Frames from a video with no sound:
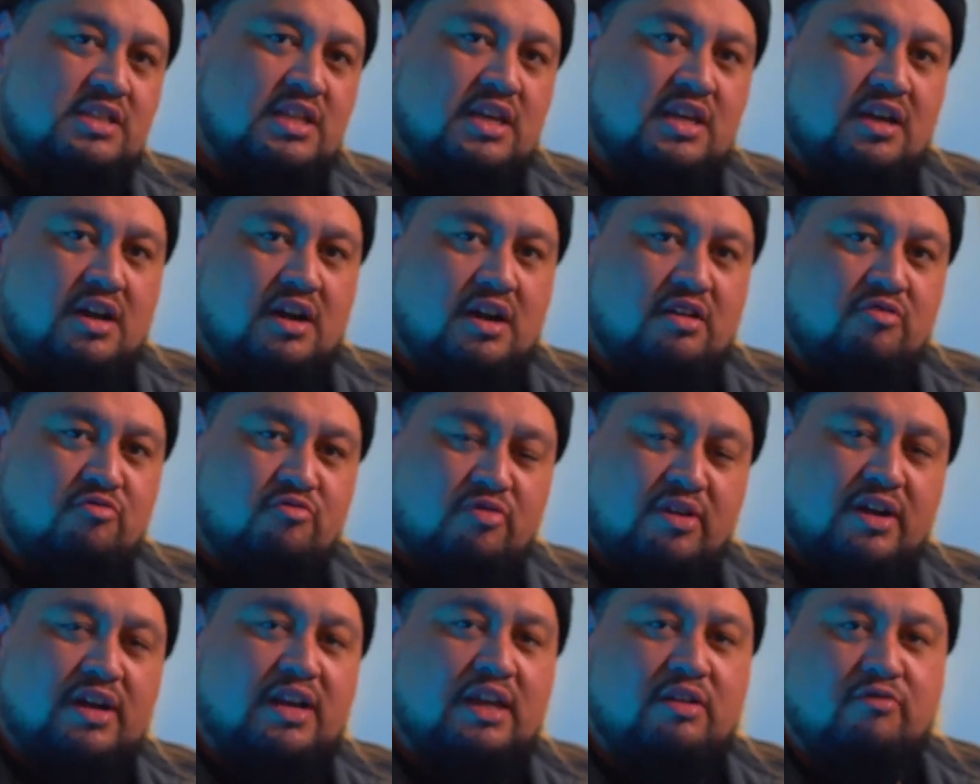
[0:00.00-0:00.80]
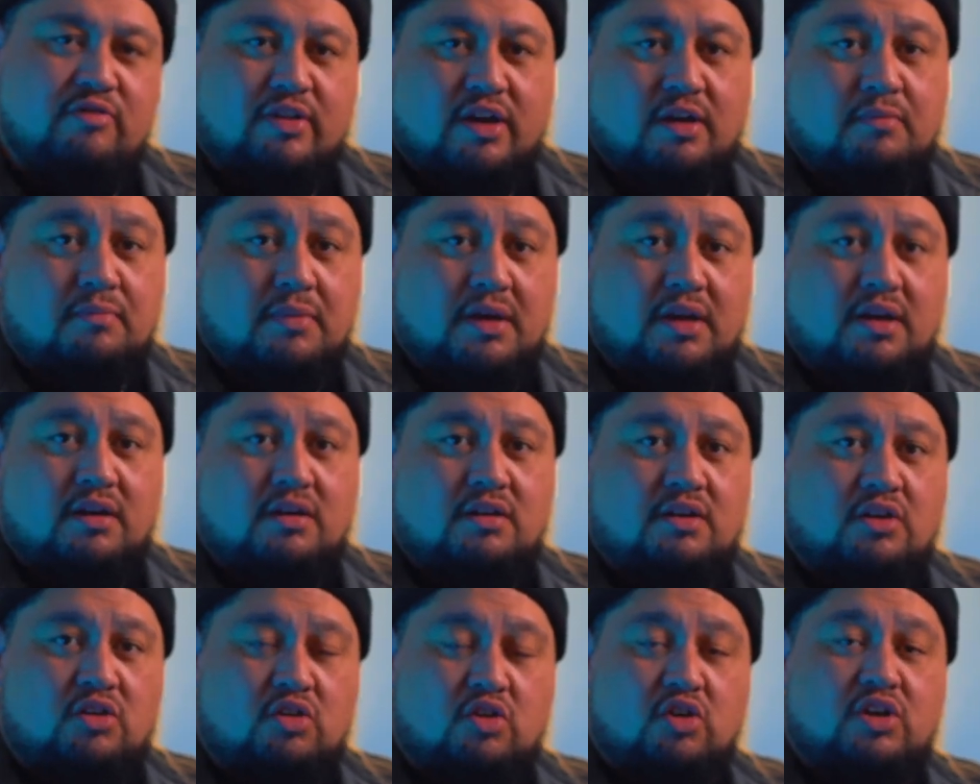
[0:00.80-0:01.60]
thing I really
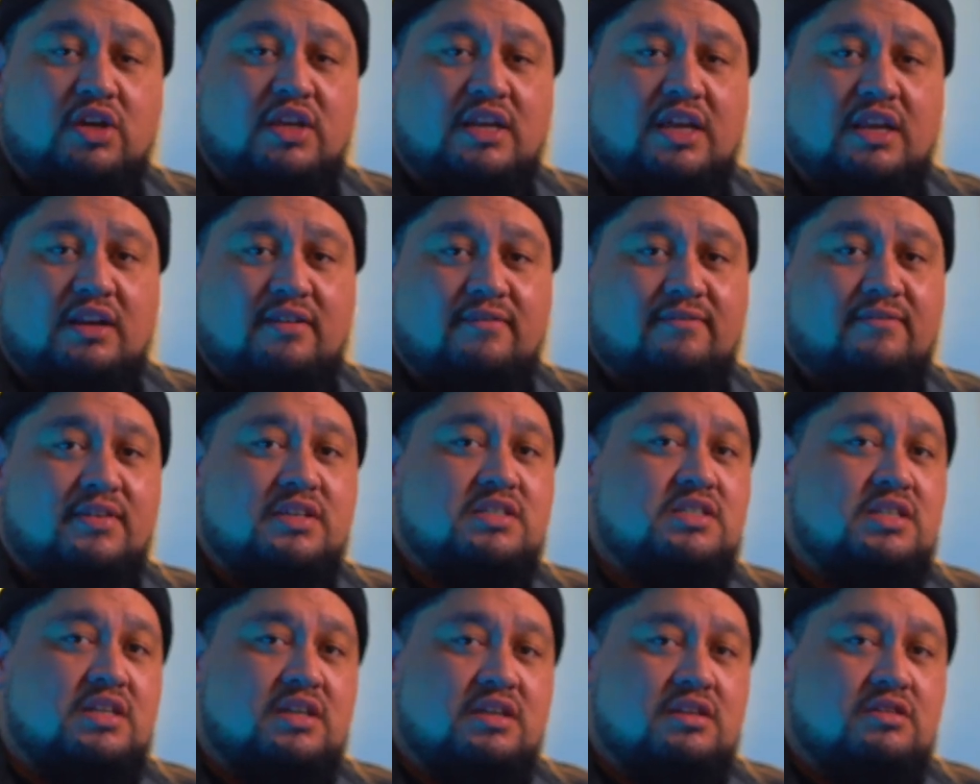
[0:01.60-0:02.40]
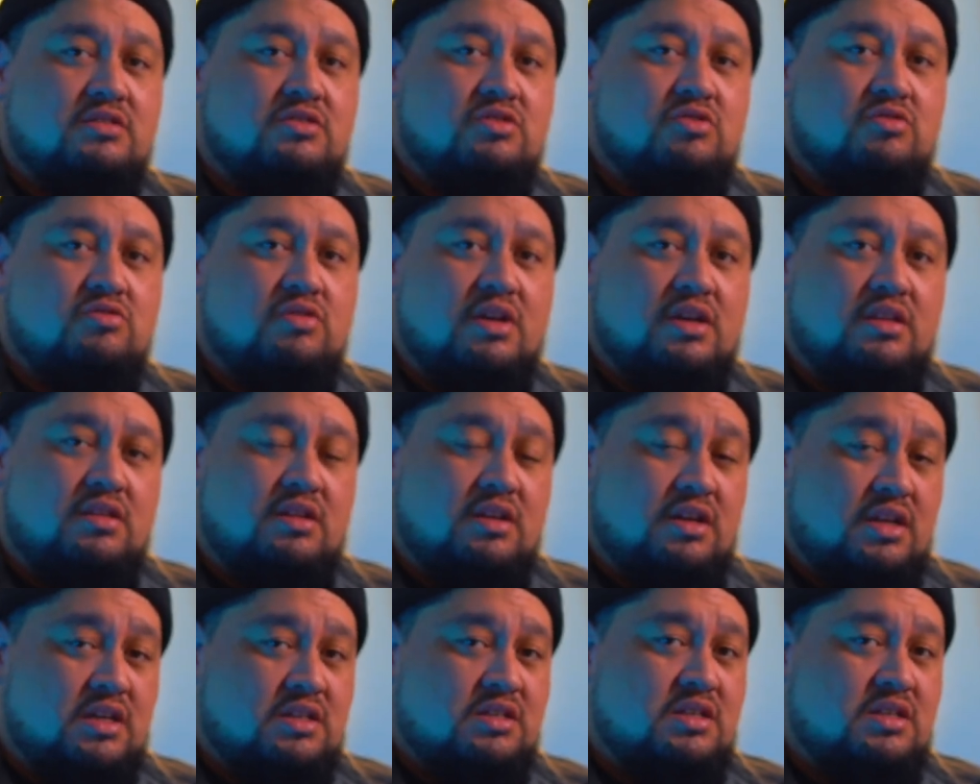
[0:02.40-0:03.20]
recommend looking at investing into, and the next